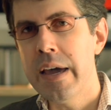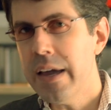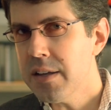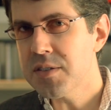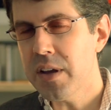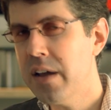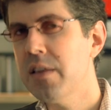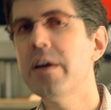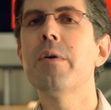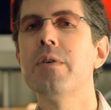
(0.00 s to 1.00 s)
It's
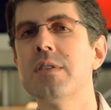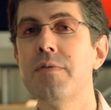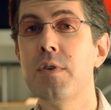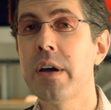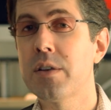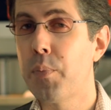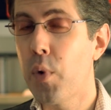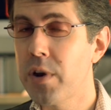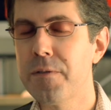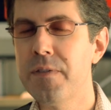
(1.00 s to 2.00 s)
hilarious if you like to
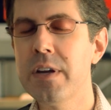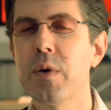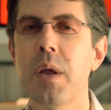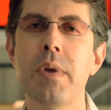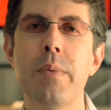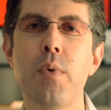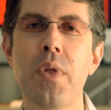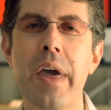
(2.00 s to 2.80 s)
point a finger at people,